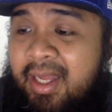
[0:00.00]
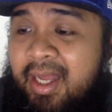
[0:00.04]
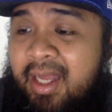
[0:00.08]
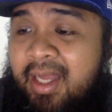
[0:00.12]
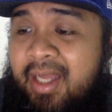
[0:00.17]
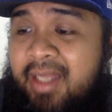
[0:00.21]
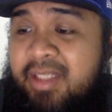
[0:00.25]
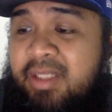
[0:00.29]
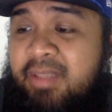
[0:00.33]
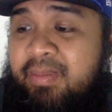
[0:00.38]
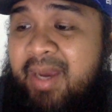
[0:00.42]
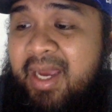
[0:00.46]

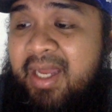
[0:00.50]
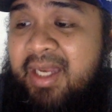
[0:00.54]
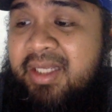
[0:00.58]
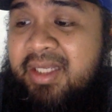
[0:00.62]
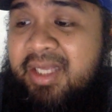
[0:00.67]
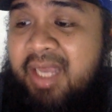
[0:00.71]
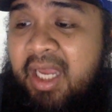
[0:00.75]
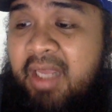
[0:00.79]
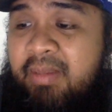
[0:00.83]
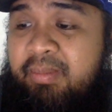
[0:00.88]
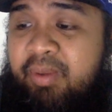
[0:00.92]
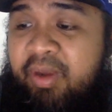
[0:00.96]
It's
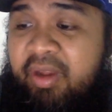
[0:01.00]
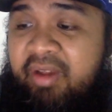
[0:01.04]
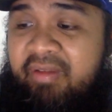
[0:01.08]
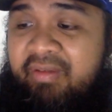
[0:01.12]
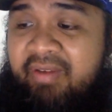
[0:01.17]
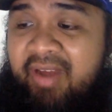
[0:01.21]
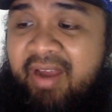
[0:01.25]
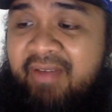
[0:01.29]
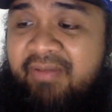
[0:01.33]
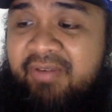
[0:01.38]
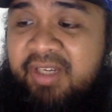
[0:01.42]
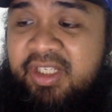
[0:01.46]

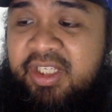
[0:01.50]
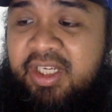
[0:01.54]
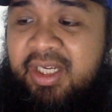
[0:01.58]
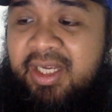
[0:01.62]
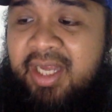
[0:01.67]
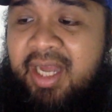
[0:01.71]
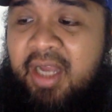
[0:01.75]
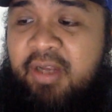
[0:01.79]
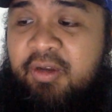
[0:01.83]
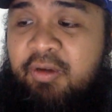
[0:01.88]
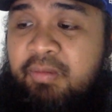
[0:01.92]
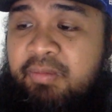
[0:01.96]
-8.5 for
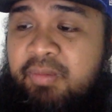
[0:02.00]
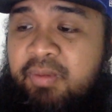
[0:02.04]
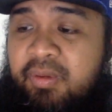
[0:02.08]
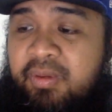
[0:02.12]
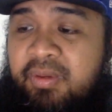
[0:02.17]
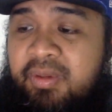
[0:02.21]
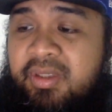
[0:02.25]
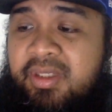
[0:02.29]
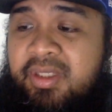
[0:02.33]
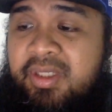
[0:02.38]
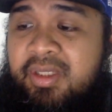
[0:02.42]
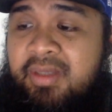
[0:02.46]
Chicago
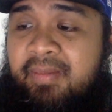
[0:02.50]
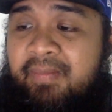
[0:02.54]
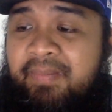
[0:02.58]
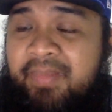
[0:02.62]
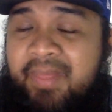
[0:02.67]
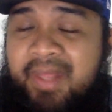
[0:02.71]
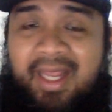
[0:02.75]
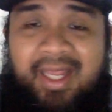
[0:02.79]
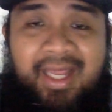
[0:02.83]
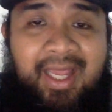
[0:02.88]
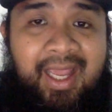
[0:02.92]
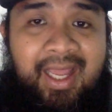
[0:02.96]
Bulls.
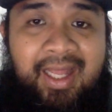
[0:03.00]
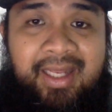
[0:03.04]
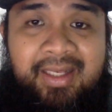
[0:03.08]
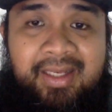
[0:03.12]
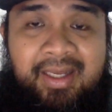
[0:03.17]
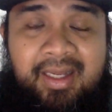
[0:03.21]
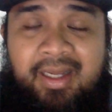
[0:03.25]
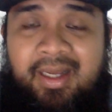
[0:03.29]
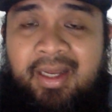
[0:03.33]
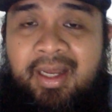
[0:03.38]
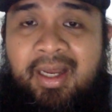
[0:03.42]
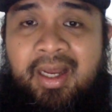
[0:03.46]

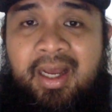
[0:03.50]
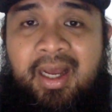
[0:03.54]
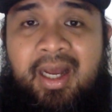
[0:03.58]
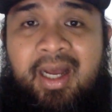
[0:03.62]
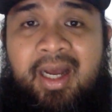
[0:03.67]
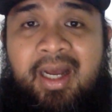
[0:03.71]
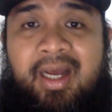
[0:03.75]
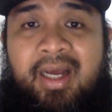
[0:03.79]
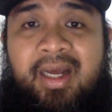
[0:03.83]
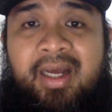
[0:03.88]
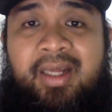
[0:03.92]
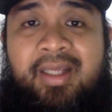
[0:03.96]
Again,
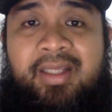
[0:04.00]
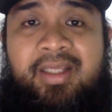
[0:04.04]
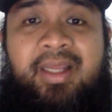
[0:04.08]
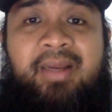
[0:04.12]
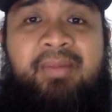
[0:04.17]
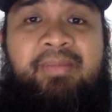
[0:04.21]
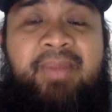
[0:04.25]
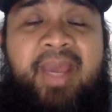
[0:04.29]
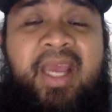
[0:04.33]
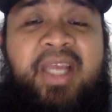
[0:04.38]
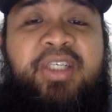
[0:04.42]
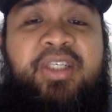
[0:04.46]

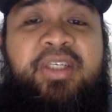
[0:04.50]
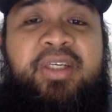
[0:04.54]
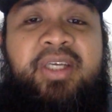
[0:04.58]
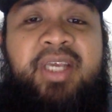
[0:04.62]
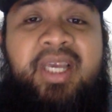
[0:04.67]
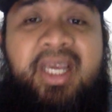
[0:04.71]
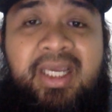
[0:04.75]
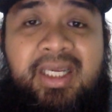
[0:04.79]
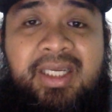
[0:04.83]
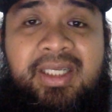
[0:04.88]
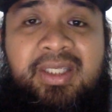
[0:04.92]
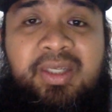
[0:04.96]
the major
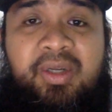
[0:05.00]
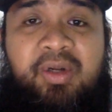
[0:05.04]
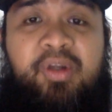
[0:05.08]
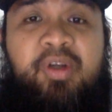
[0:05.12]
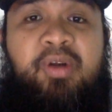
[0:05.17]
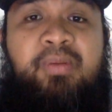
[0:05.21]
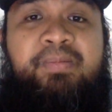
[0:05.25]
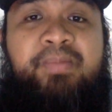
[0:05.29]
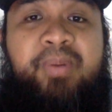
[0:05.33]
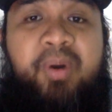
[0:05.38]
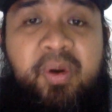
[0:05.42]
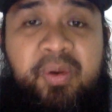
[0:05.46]
keys or
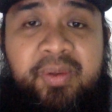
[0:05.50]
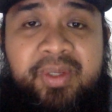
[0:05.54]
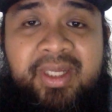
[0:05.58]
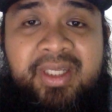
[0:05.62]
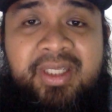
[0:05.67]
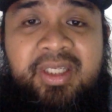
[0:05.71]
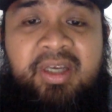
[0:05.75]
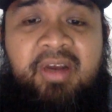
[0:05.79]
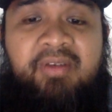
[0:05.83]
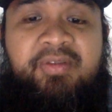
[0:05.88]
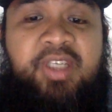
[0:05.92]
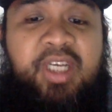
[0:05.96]

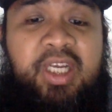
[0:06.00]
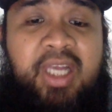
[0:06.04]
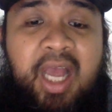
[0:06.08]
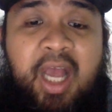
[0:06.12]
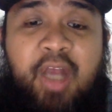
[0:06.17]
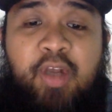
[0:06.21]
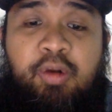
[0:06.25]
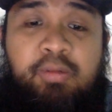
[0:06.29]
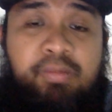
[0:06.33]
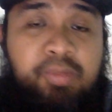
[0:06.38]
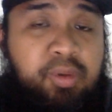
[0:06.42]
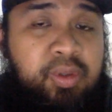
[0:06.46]
components of
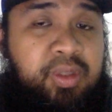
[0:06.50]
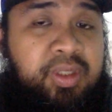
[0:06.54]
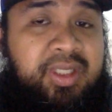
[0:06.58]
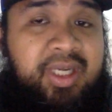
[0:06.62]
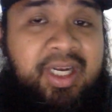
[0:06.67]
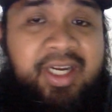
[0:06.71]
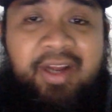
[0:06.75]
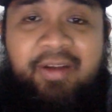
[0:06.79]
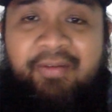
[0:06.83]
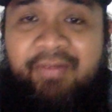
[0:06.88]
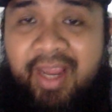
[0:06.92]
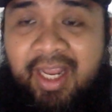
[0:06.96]
Chicago Bulls
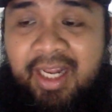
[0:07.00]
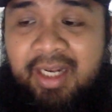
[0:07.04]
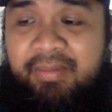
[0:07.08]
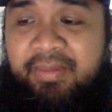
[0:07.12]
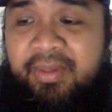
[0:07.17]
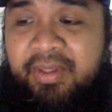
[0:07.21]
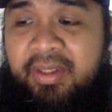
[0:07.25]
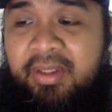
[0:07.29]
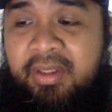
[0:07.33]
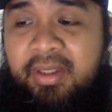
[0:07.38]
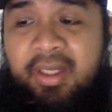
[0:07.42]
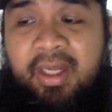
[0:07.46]
are
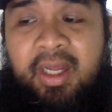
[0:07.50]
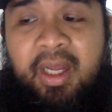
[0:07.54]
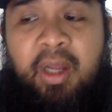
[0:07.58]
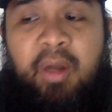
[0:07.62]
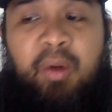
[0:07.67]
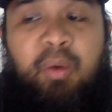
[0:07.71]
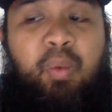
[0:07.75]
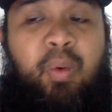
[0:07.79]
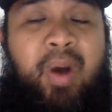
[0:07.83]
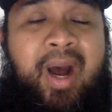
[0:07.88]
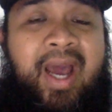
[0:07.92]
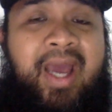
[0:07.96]
available.
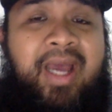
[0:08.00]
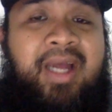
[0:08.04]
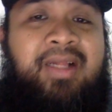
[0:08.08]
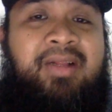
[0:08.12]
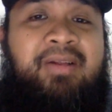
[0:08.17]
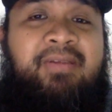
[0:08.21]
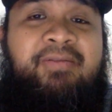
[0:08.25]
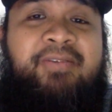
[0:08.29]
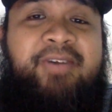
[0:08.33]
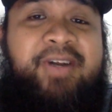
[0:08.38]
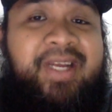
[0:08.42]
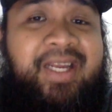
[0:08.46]

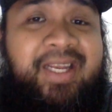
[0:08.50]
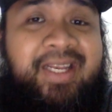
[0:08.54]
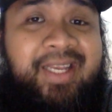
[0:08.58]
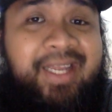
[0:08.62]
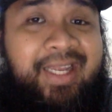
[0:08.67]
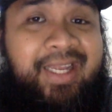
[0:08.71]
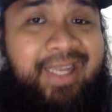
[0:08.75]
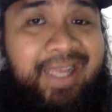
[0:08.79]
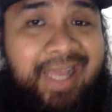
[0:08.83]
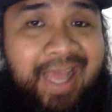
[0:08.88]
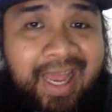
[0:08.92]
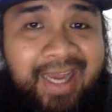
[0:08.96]
While for
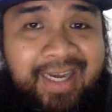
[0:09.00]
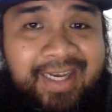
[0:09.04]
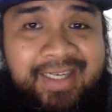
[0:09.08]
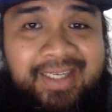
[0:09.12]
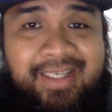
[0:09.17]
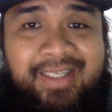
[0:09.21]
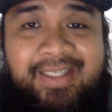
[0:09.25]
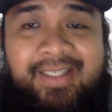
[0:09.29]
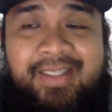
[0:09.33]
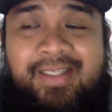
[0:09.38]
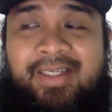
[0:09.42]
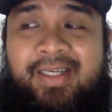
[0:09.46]

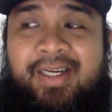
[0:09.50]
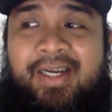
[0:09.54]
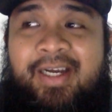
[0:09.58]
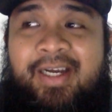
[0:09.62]
Indiana,